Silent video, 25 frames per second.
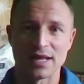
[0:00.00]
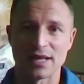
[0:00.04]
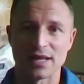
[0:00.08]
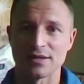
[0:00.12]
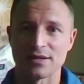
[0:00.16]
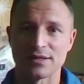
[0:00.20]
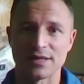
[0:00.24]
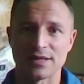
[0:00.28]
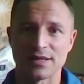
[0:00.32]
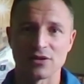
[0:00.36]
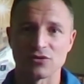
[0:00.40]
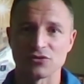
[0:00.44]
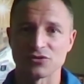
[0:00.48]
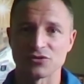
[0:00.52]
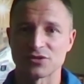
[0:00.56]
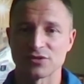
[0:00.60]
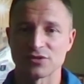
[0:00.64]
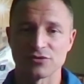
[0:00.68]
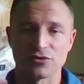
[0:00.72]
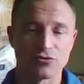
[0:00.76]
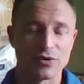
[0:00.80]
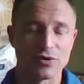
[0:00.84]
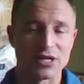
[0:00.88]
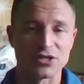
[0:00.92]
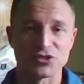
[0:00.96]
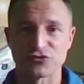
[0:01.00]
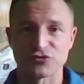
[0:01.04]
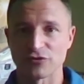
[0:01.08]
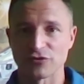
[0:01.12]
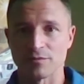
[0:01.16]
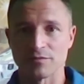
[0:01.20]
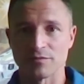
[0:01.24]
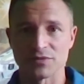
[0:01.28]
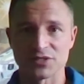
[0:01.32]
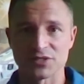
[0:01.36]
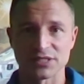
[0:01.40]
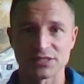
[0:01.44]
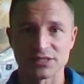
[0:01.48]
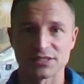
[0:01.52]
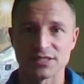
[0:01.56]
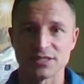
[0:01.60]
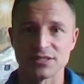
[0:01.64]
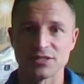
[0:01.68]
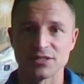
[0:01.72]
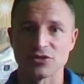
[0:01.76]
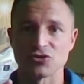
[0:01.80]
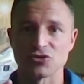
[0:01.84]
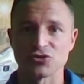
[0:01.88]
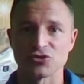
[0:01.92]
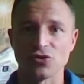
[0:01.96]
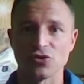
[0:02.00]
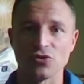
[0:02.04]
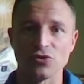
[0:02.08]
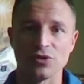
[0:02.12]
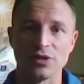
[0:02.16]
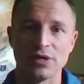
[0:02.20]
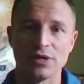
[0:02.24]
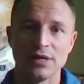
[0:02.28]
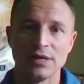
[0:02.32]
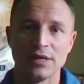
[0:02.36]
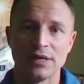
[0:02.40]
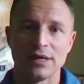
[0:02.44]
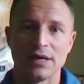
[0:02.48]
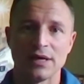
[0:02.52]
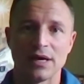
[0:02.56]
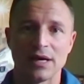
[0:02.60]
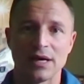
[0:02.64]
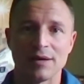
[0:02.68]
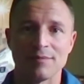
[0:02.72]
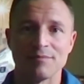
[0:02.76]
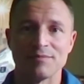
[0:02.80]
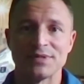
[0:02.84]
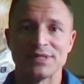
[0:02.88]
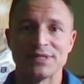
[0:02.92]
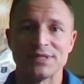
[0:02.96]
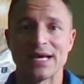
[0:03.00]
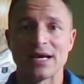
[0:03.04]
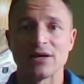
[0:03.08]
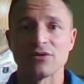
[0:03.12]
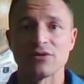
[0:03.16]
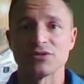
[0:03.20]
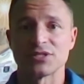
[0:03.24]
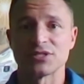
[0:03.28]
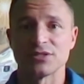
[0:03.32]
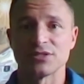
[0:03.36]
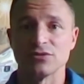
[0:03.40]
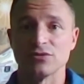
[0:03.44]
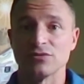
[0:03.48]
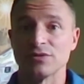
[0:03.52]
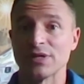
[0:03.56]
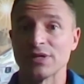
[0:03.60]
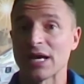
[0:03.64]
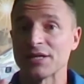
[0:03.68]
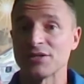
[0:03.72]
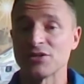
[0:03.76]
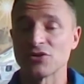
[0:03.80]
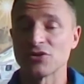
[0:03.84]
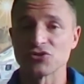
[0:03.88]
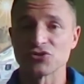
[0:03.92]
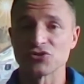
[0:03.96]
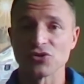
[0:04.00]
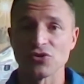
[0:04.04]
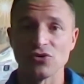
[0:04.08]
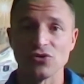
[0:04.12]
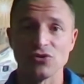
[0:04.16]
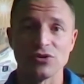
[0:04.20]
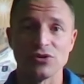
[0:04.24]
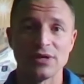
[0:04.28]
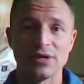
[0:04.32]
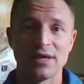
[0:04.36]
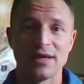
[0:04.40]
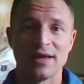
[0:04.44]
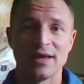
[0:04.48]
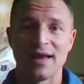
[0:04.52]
down to range from 16 years old down to 9 years old.